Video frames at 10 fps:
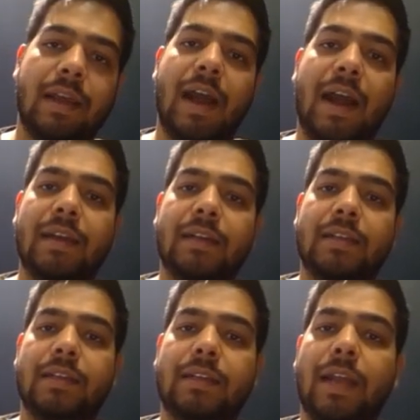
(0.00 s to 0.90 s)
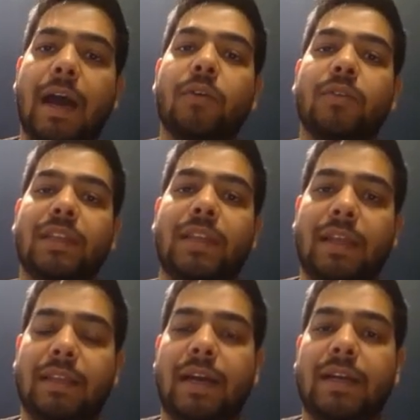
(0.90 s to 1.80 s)
and now they
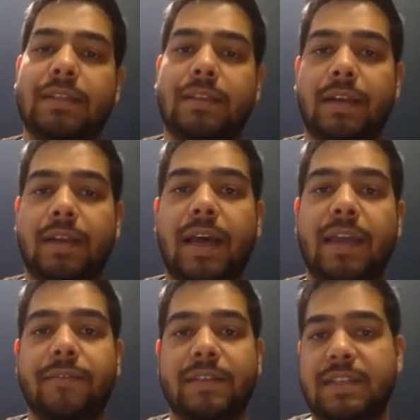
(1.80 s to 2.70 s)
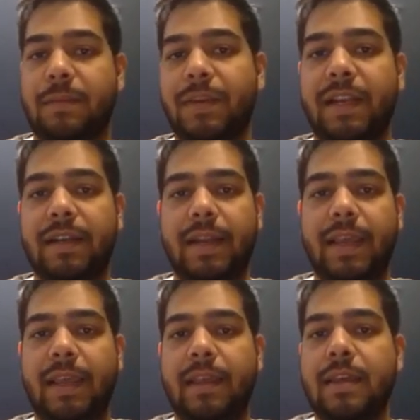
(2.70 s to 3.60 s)
think that their life is
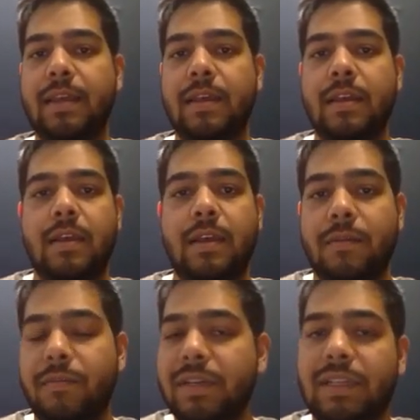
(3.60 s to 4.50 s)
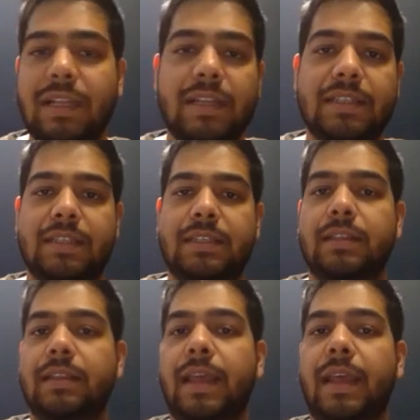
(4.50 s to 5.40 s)
completely worthless.
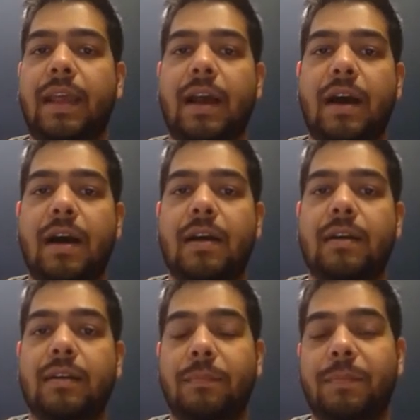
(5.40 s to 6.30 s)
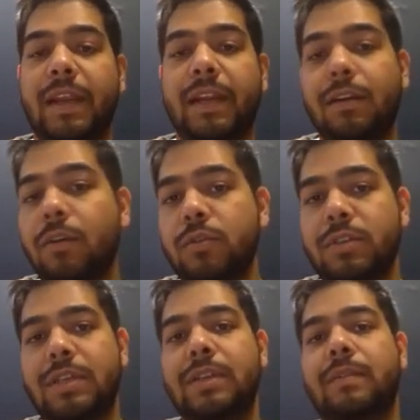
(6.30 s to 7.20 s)
They are complete
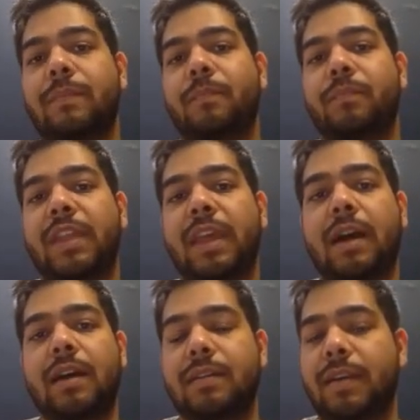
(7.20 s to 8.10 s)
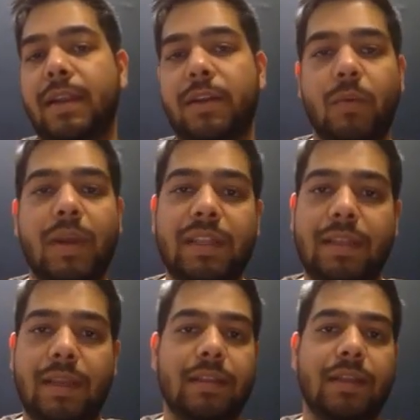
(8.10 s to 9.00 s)
loser. They can't really do
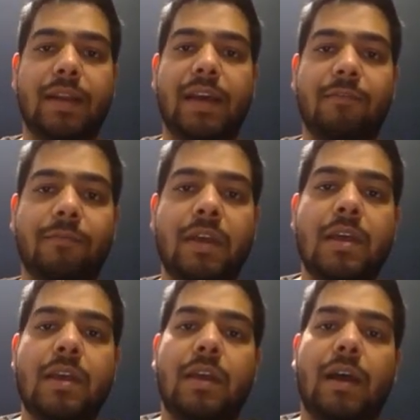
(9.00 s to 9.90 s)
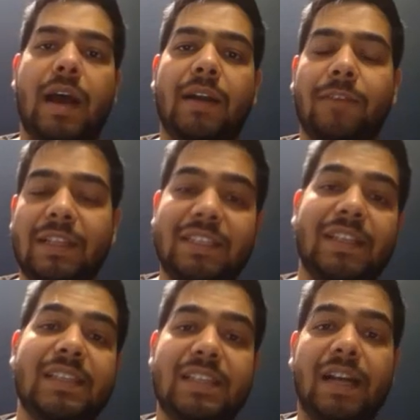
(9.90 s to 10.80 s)
anything in their life. And once
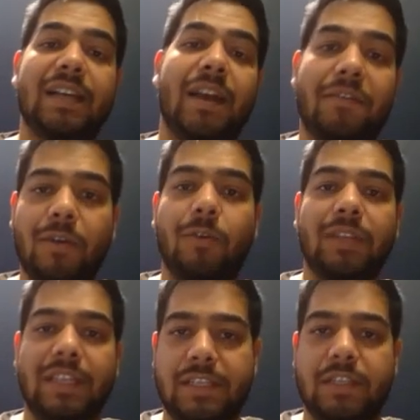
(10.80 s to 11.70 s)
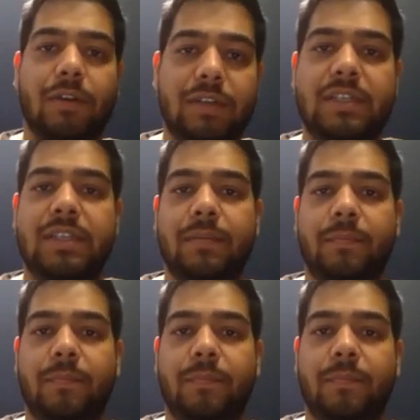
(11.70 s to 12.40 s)
they start having all these thoughts,